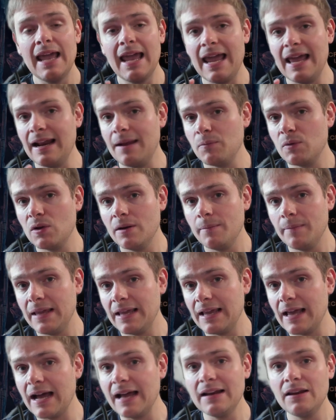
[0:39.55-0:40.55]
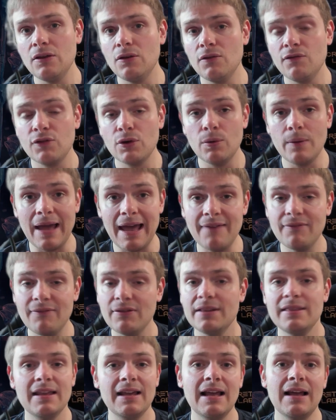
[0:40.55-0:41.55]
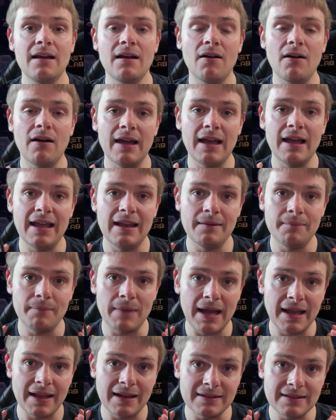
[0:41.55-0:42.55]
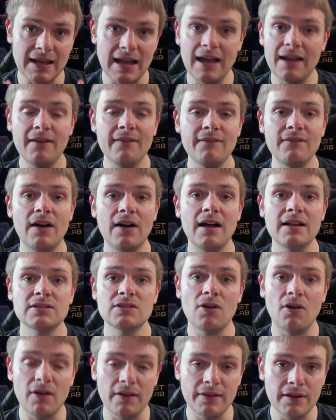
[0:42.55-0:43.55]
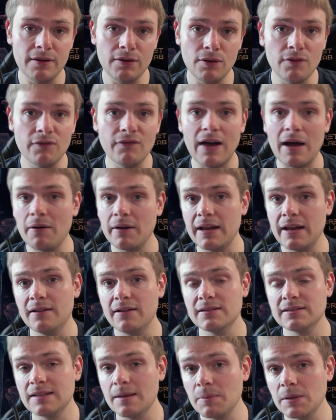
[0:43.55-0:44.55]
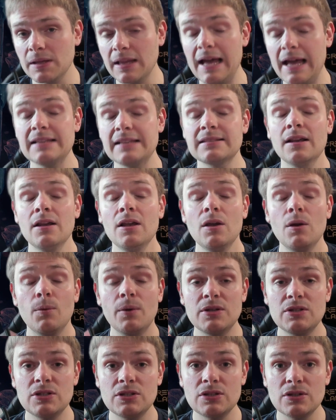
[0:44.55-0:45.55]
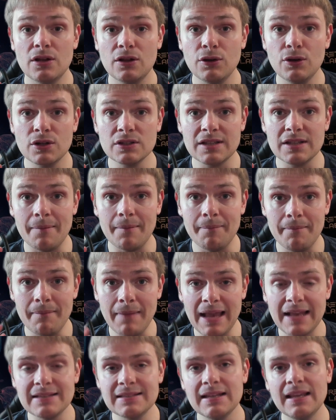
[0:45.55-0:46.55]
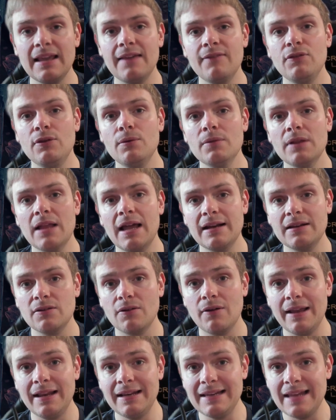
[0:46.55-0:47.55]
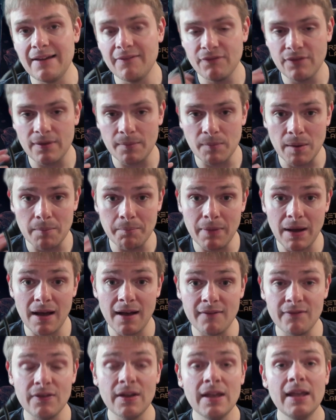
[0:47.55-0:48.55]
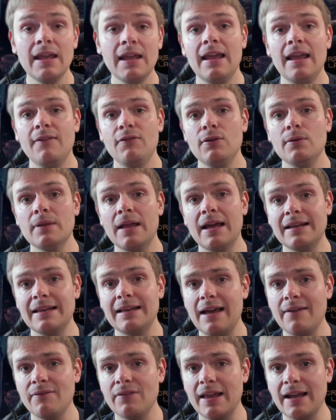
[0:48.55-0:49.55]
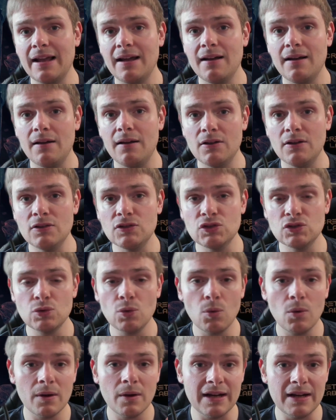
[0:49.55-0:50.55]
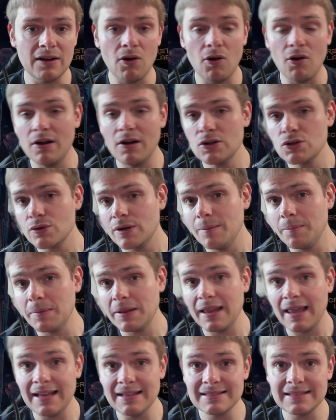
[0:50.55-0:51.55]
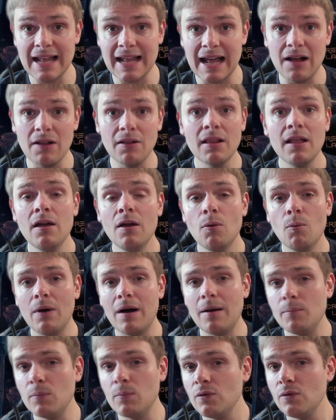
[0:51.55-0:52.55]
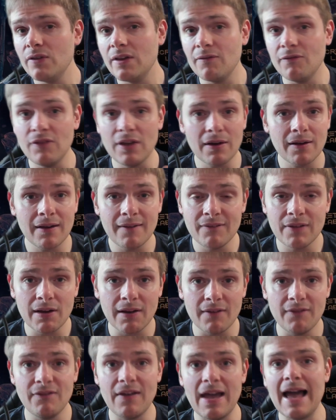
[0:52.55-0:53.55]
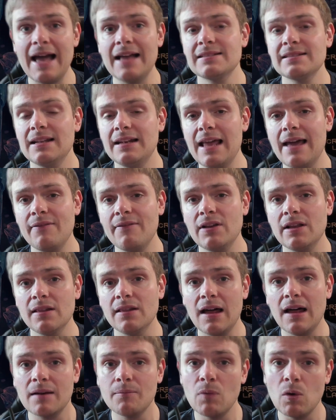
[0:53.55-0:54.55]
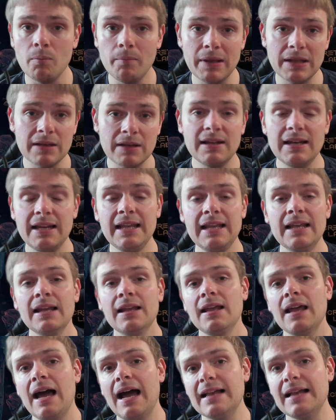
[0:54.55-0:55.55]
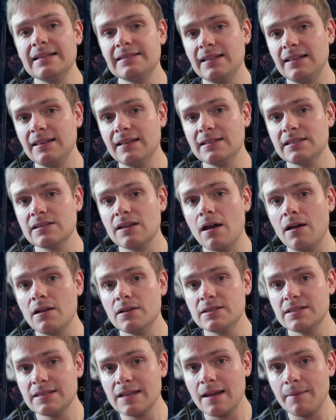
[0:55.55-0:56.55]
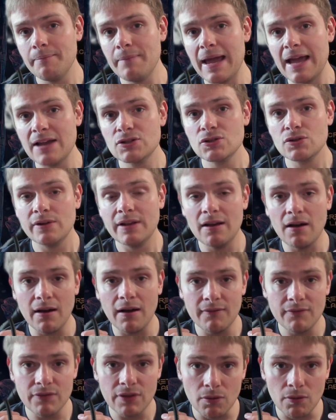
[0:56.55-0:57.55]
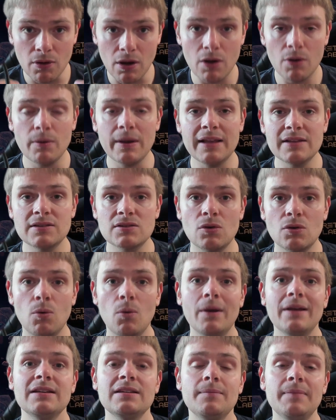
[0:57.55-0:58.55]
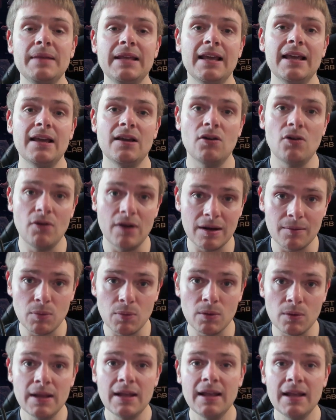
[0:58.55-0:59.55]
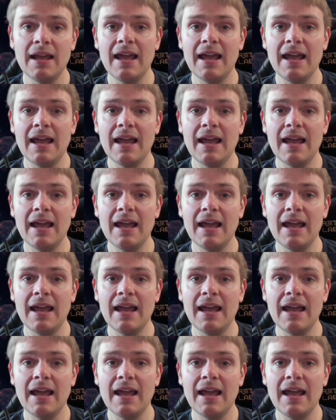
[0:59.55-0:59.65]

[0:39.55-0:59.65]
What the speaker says: And I'm going to be guiding you through everything and my entire thoughts on the new Falconer subclass, which looks amazing. If you like to rain death from above, if you like to have like a sword and archery playstyle while moving very, very fast and having a lot of mobility, I think this sub-mastery of the rogue is going to be incredible.